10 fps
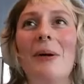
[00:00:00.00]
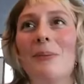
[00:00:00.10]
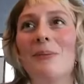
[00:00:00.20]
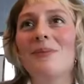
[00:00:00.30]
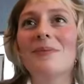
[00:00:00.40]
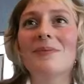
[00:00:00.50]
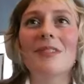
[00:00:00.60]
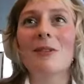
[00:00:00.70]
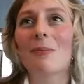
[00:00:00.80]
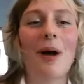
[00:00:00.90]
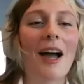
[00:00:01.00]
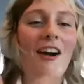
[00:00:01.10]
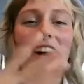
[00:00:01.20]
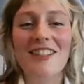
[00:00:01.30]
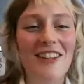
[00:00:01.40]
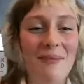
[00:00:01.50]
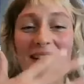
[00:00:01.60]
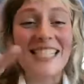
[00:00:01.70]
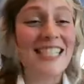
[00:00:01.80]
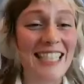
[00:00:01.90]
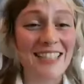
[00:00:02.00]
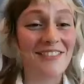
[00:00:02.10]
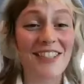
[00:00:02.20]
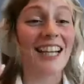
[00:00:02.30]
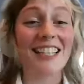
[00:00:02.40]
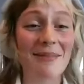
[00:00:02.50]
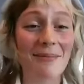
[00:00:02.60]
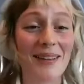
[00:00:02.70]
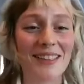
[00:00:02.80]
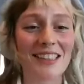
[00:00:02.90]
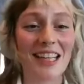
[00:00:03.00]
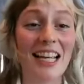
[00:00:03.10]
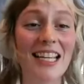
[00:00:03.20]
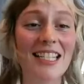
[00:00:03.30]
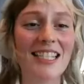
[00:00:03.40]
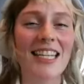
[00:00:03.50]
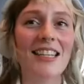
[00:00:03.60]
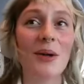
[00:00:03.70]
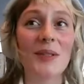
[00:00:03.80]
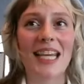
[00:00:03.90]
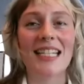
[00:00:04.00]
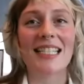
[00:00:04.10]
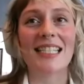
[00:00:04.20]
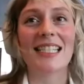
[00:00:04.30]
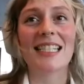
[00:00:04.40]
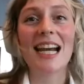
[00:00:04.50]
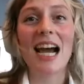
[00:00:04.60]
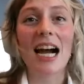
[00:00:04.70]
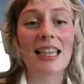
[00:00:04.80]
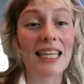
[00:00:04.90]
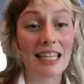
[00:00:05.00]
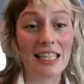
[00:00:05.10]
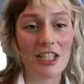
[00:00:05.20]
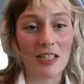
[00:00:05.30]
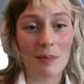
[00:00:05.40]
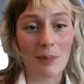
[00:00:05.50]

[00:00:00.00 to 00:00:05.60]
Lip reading: my heart's on my sleeve, tell us about the clients. And in those cases, I think it can